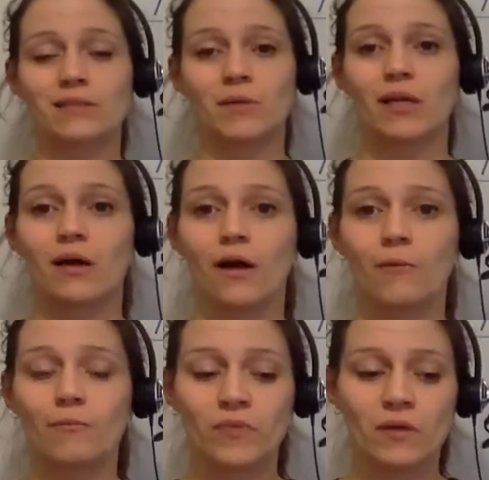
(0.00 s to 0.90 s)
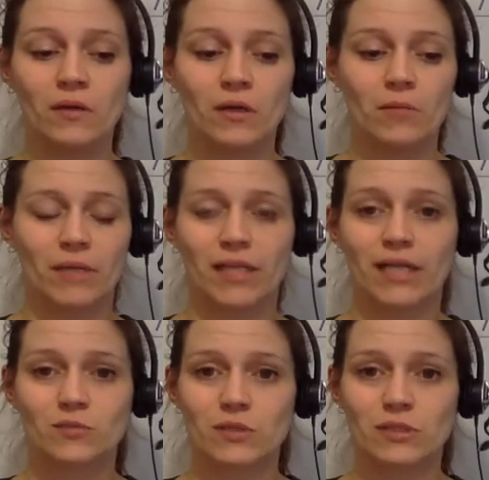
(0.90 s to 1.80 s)
I mean, my
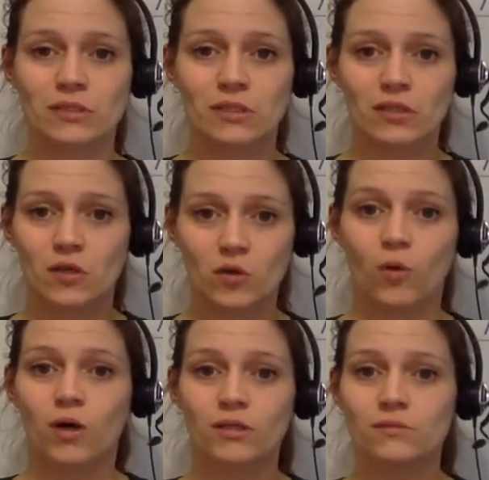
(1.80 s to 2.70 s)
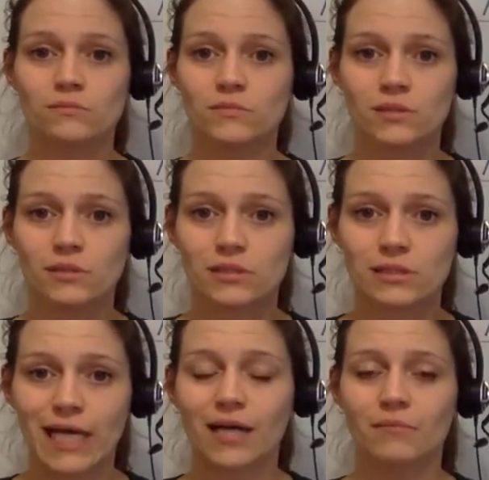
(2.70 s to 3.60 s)
class was quantum,
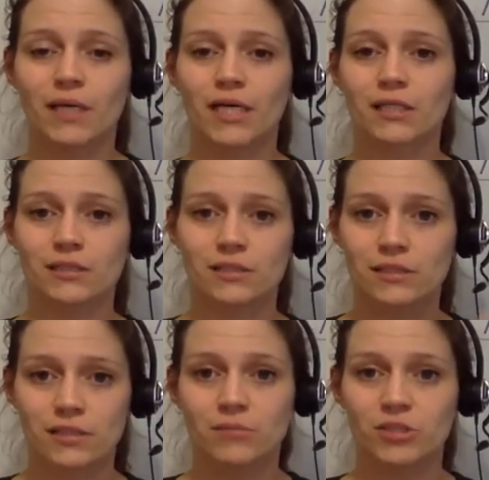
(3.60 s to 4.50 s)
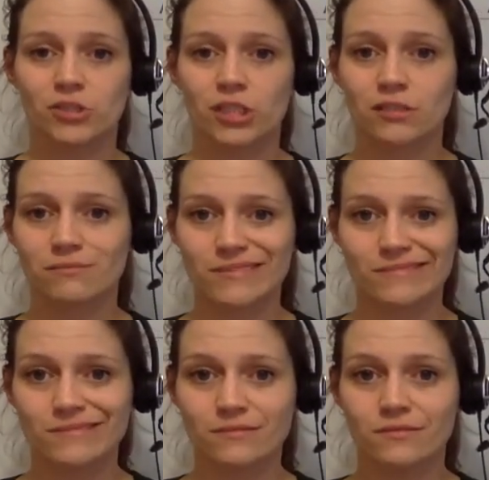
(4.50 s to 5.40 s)
stat mech, symmetry.
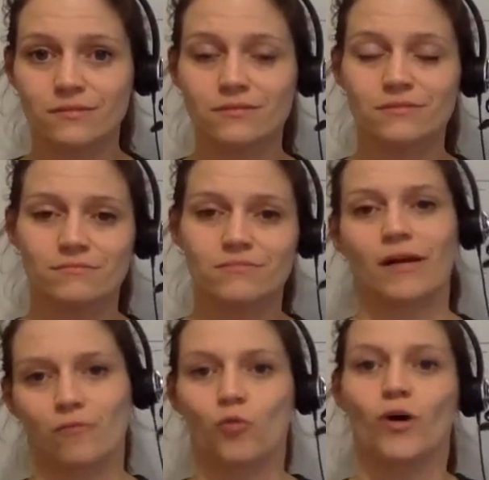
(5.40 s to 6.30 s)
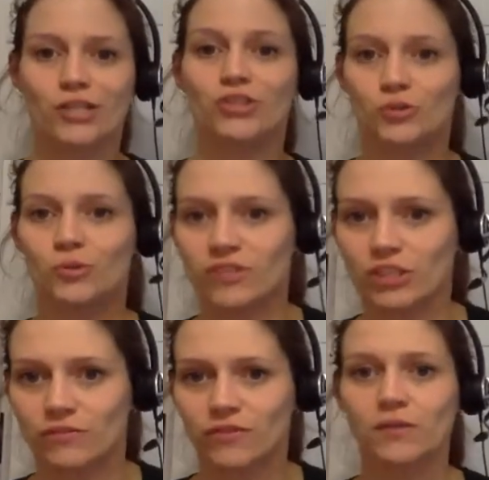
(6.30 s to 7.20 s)
1 and 2 of
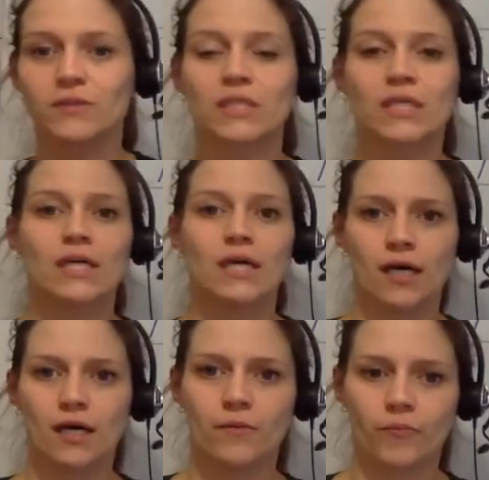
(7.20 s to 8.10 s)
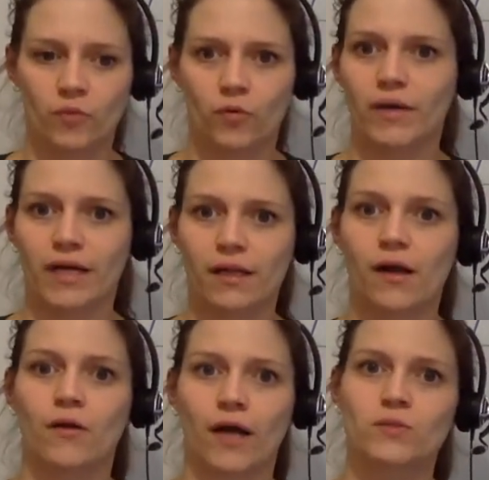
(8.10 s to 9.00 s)
each of those were my
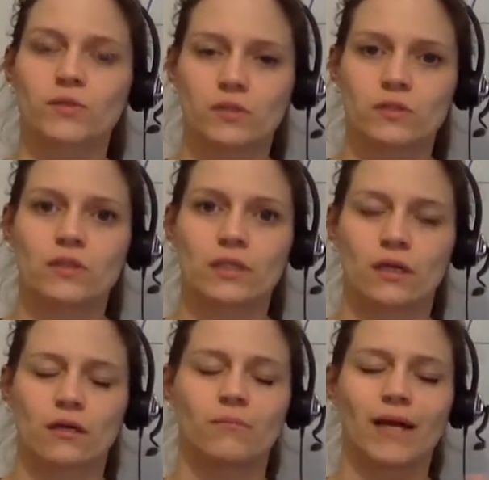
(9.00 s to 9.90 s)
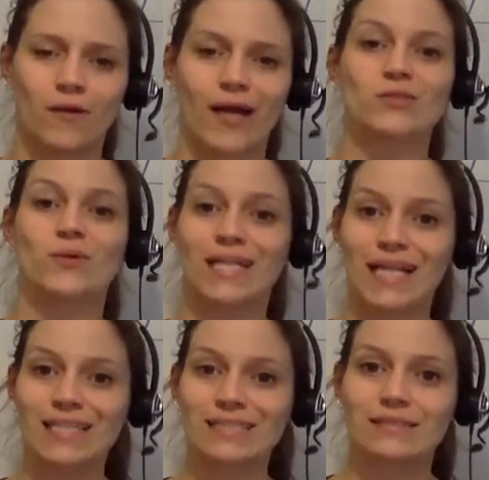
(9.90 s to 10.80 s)
graduate student or my graduate
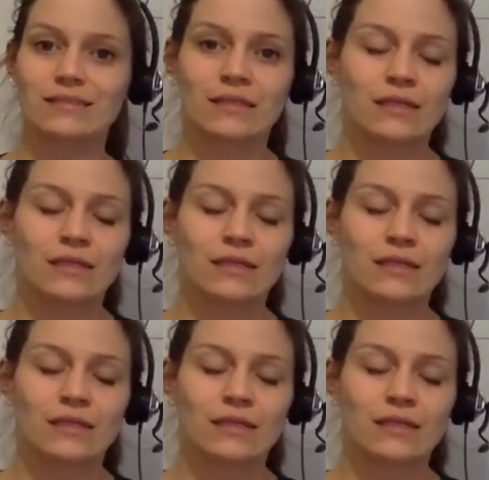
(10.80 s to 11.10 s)
classes.